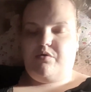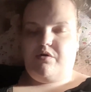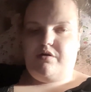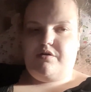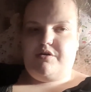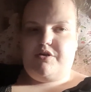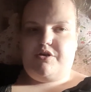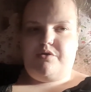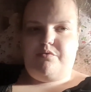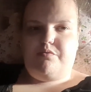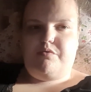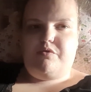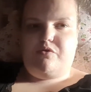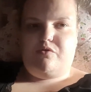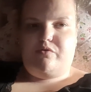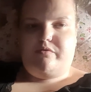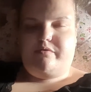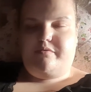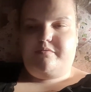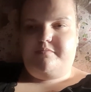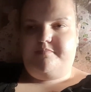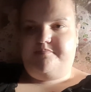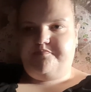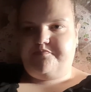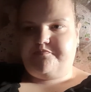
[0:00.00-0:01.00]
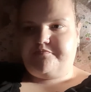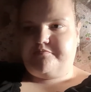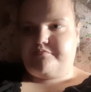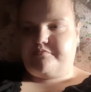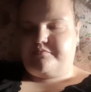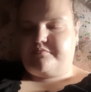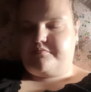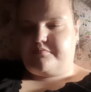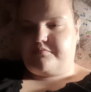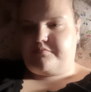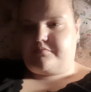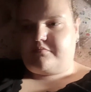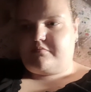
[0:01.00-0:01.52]
are you all?
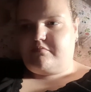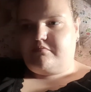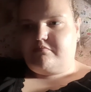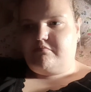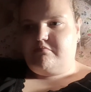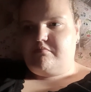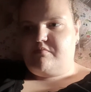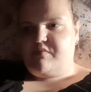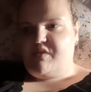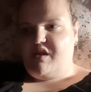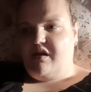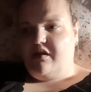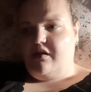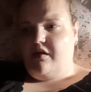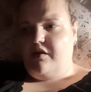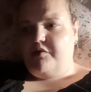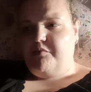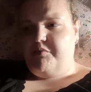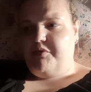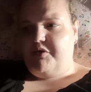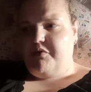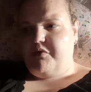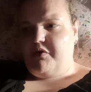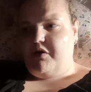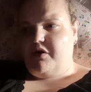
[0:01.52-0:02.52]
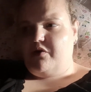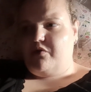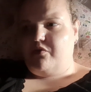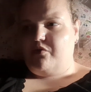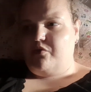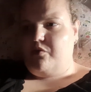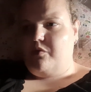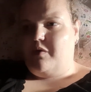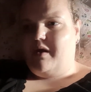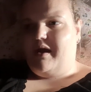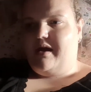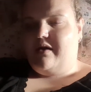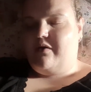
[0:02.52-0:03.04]
Hope you are all
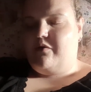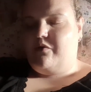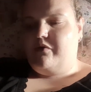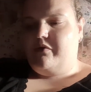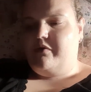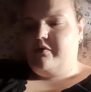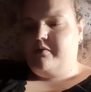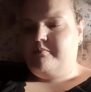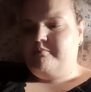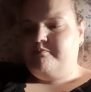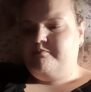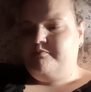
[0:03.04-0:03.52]
well.